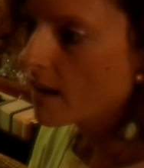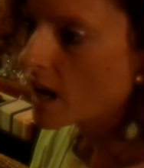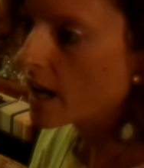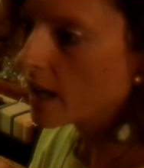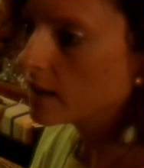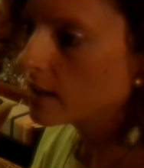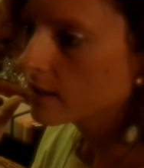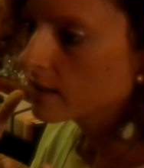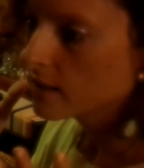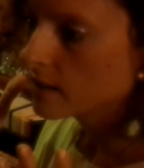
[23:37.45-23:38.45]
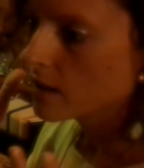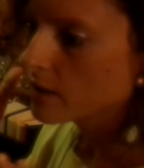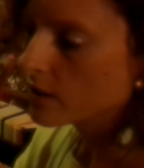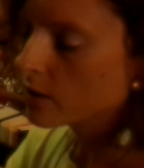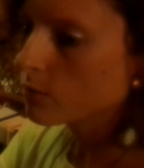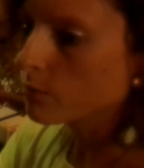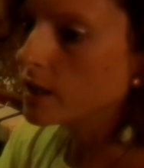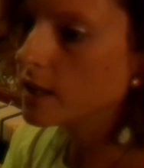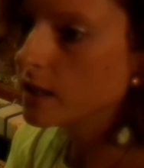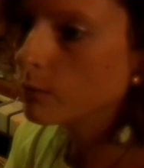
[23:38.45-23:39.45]
And the
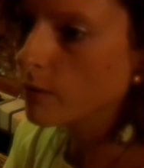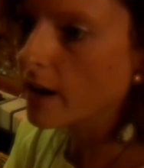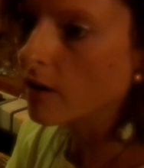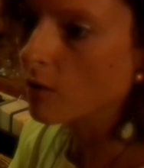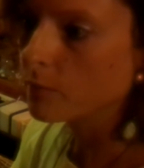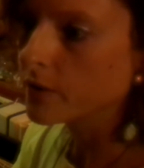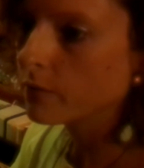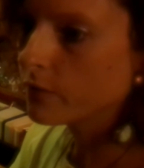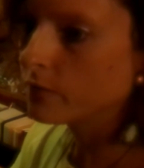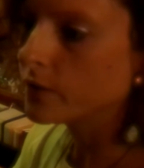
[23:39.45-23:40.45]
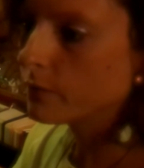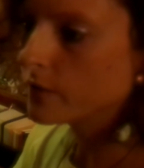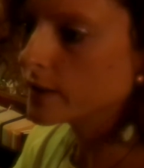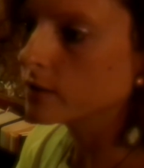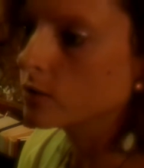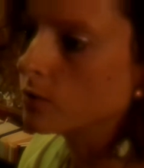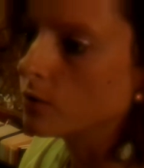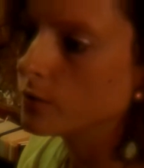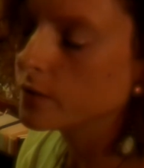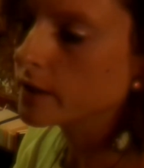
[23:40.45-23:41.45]
3D realm, the
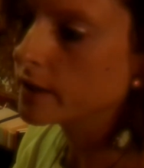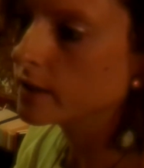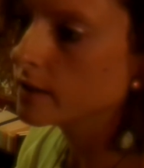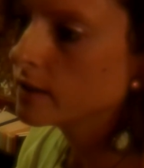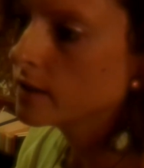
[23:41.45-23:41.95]
physical, the